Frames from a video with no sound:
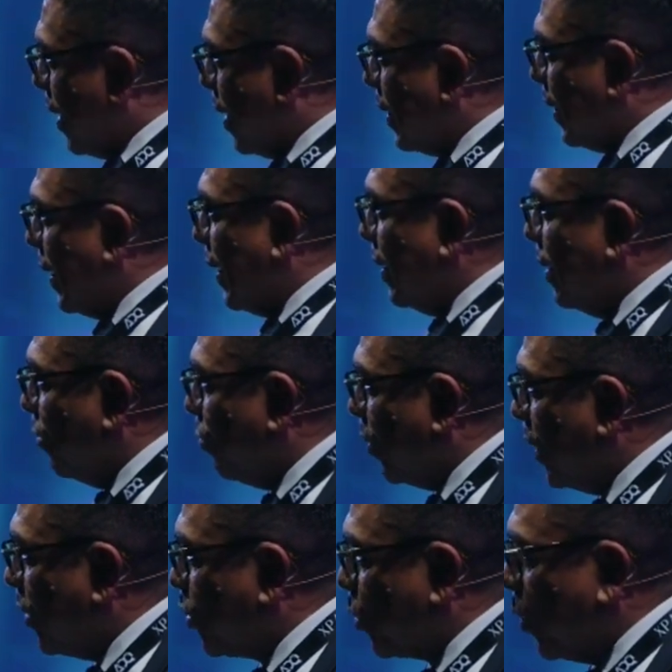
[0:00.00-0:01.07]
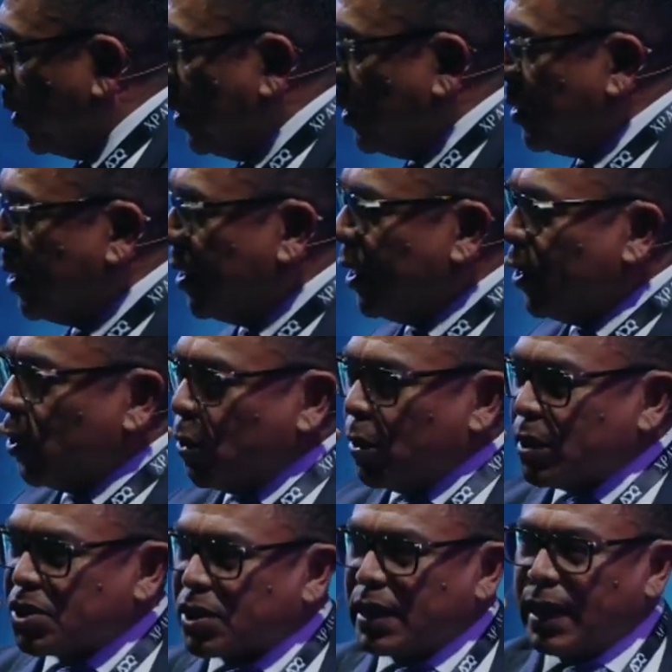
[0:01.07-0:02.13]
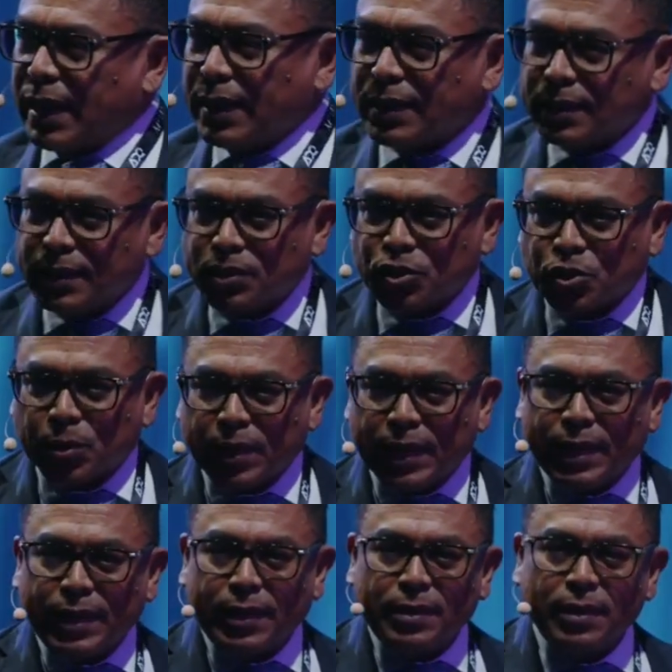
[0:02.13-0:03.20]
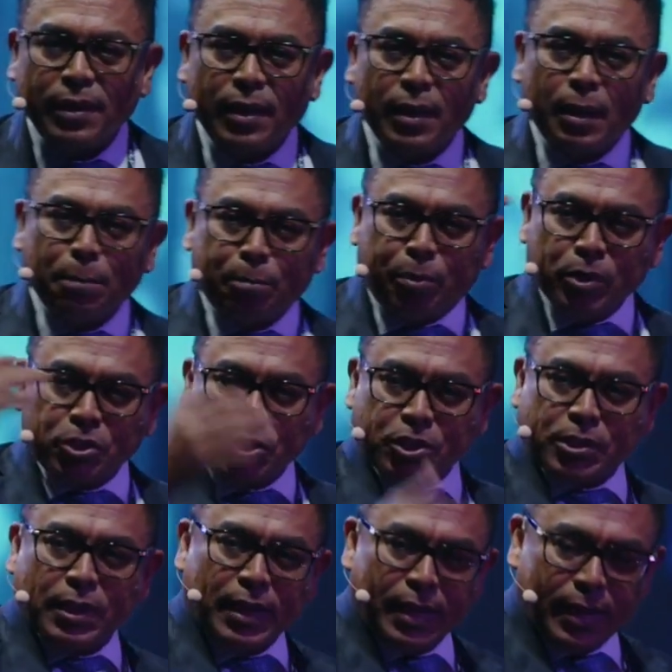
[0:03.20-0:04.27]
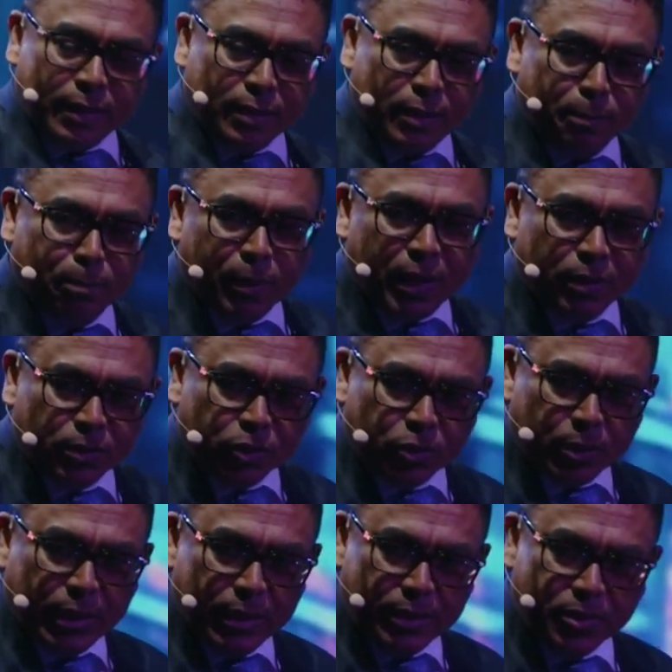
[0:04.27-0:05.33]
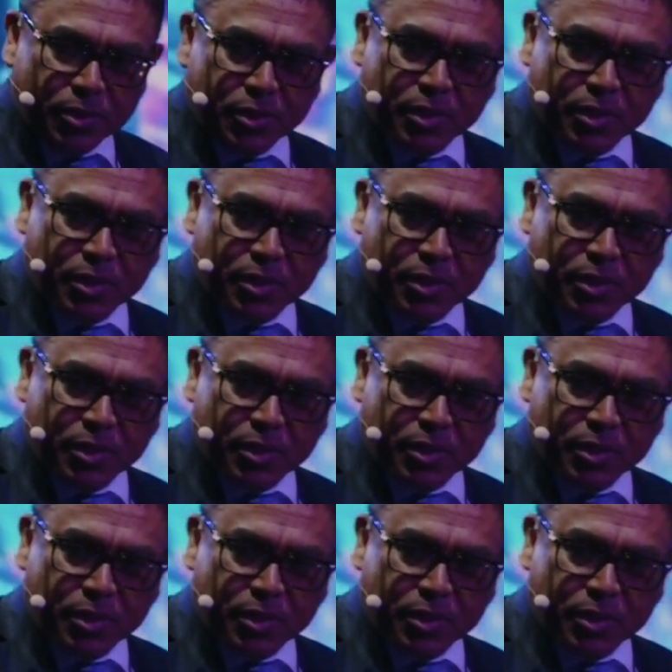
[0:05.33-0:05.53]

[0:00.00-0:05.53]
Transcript: an individual who was highly trained, pushed ahead the boundaries,